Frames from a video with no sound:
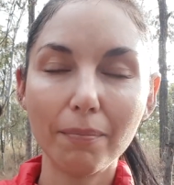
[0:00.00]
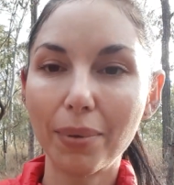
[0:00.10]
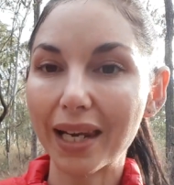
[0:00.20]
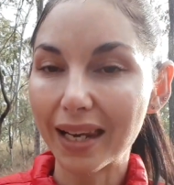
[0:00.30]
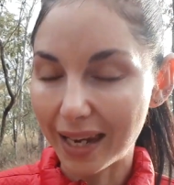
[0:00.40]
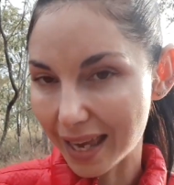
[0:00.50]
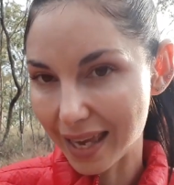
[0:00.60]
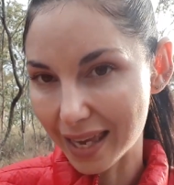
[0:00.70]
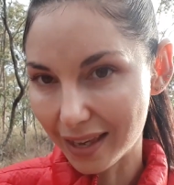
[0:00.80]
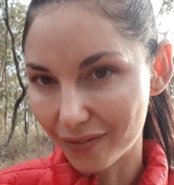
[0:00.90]

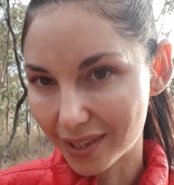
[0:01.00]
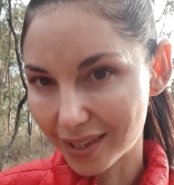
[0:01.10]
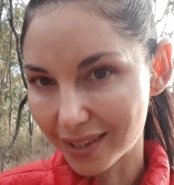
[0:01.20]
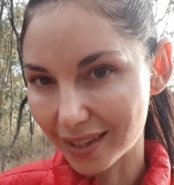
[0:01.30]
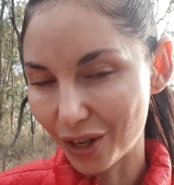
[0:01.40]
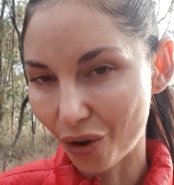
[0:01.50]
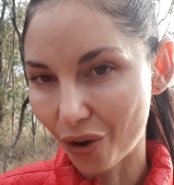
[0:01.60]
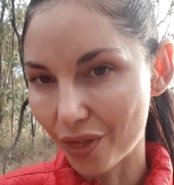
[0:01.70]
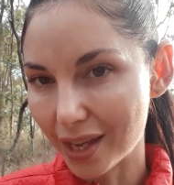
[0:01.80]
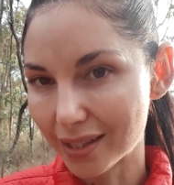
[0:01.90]
believes, you
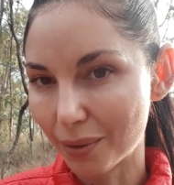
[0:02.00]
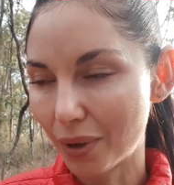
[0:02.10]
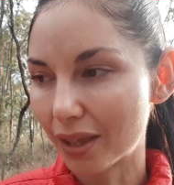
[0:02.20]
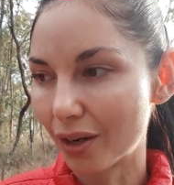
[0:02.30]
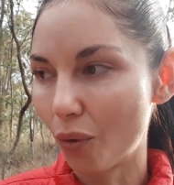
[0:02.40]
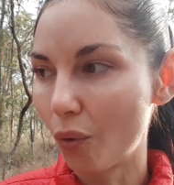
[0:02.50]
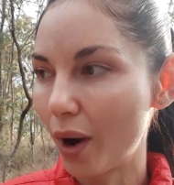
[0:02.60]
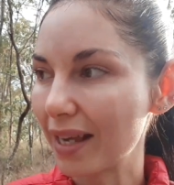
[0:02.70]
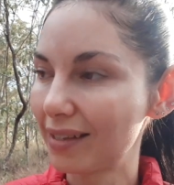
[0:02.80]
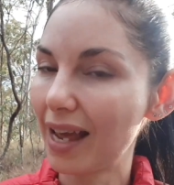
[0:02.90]
know, there's someone that
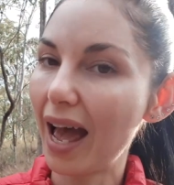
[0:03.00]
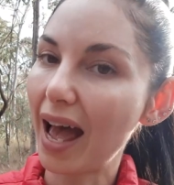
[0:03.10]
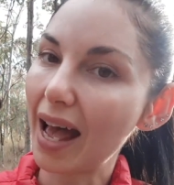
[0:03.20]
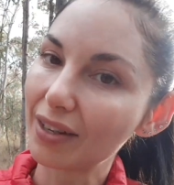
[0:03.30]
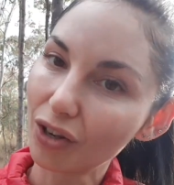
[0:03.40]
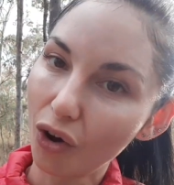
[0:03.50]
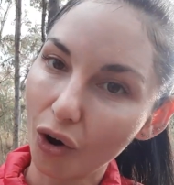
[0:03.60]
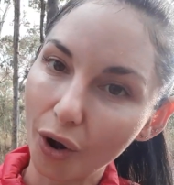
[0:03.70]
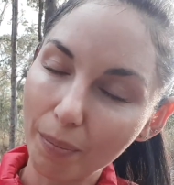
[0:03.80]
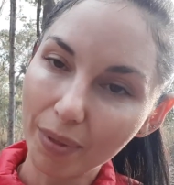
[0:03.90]
always has
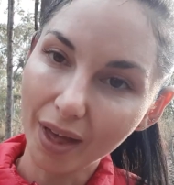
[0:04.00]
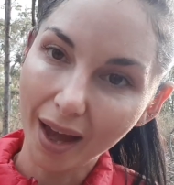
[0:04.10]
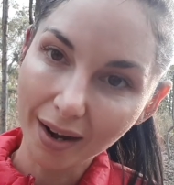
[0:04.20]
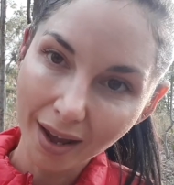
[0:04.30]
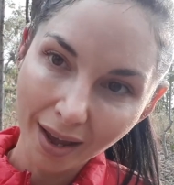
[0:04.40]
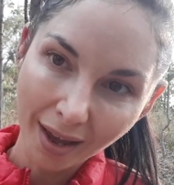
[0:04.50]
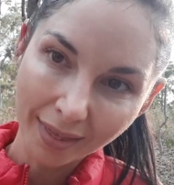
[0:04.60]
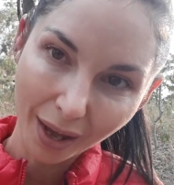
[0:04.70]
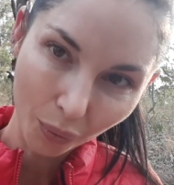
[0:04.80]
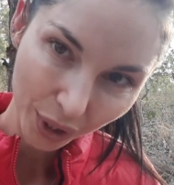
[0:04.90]
hope that
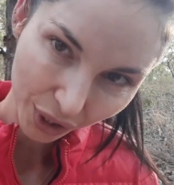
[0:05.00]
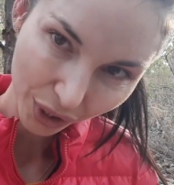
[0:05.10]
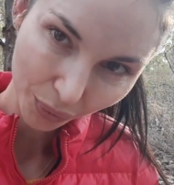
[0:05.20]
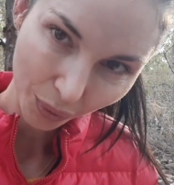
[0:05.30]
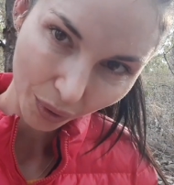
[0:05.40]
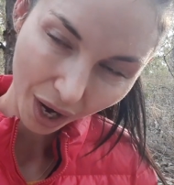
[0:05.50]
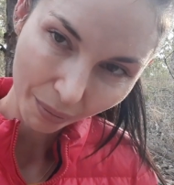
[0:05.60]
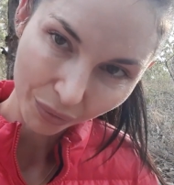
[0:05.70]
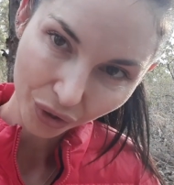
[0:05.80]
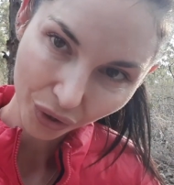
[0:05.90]
their wishes will
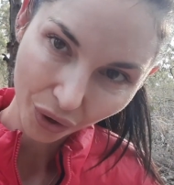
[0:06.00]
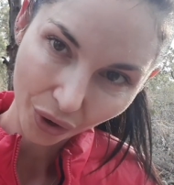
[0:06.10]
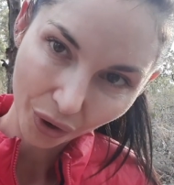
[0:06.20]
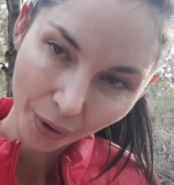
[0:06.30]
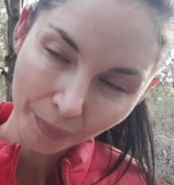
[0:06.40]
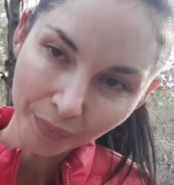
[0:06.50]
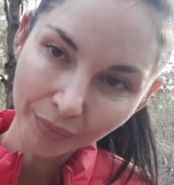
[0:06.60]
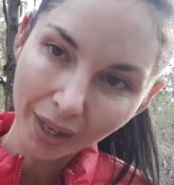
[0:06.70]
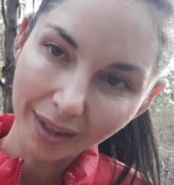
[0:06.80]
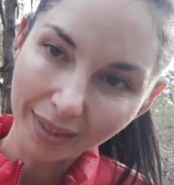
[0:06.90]
come true.
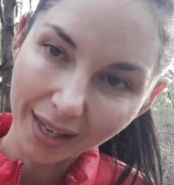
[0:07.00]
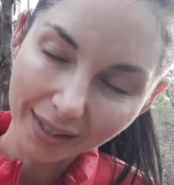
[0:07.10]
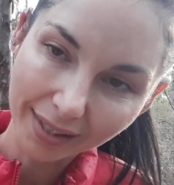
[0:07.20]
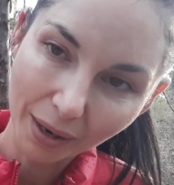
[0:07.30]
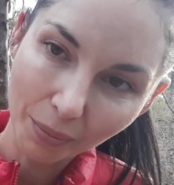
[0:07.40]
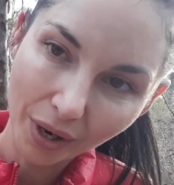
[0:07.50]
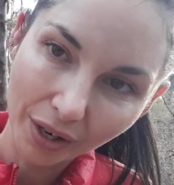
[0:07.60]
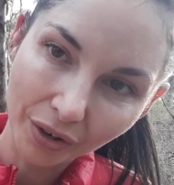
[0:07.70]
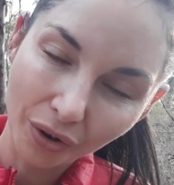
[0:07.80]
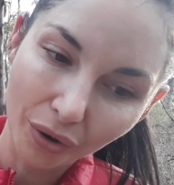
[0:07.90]
There's
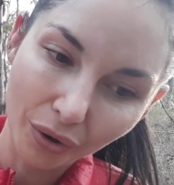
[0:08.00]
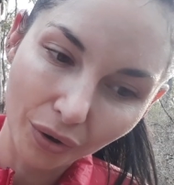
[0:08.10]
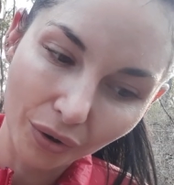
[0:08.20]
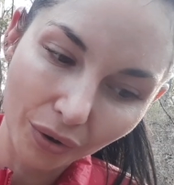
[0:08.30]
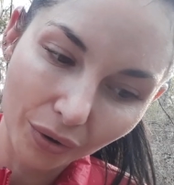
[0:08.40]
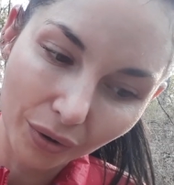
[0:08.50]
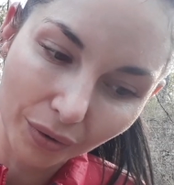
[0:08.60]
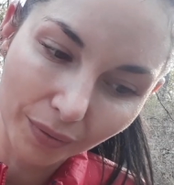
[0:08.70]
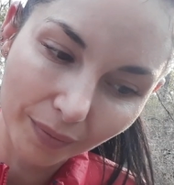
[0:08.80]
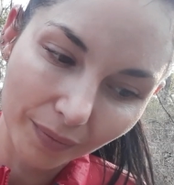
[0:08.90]
someone who,
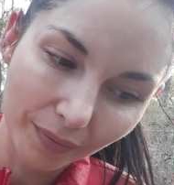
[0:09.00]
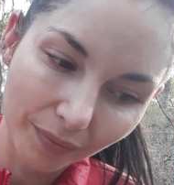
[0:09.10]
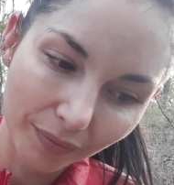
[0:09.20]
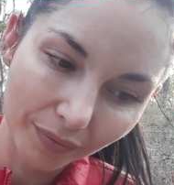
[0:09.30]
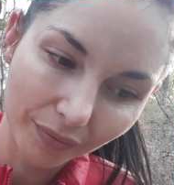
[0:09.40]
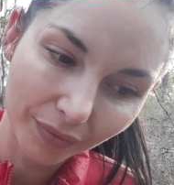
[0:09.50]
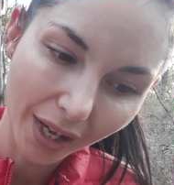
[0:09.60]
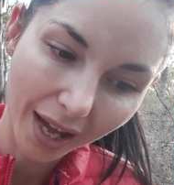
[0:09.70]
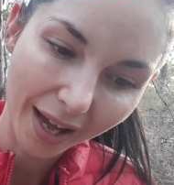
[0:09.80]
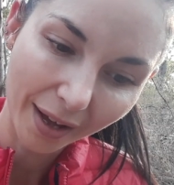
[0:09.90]

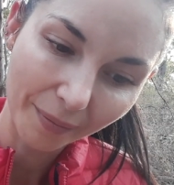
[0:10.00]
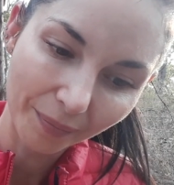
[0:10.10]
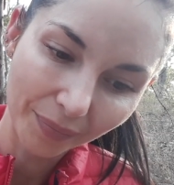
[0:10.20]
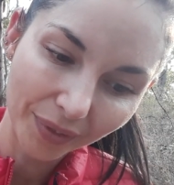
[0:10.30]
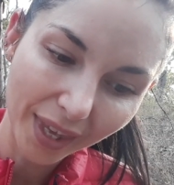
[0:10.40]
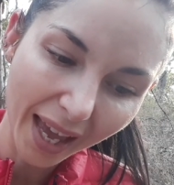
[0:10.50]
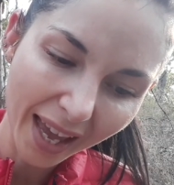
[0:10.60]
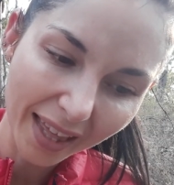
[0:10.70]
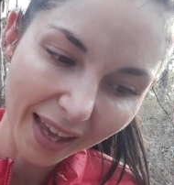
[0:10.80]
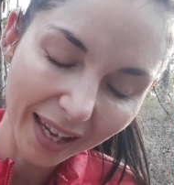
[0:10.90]

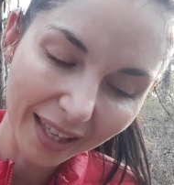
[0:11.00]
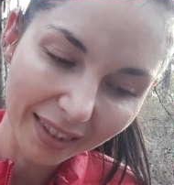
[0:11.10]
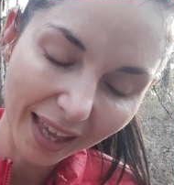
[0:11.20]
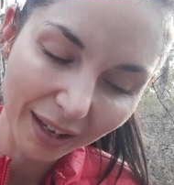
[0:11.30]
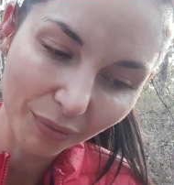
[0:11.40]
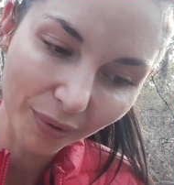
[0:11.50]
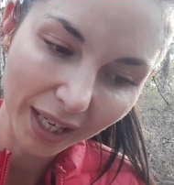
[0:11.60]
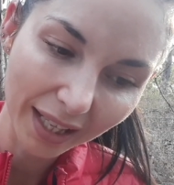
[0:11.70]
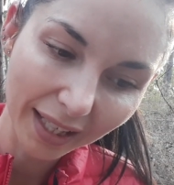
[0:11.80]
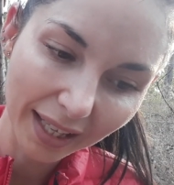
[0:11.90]
yeah, they
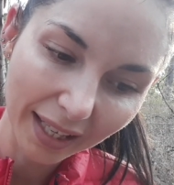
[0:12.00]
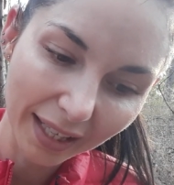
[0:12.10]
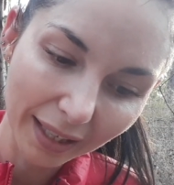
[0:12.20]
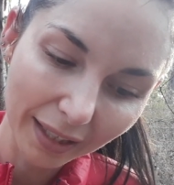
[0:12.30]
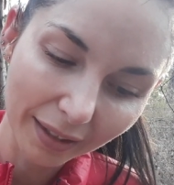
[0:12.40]
really,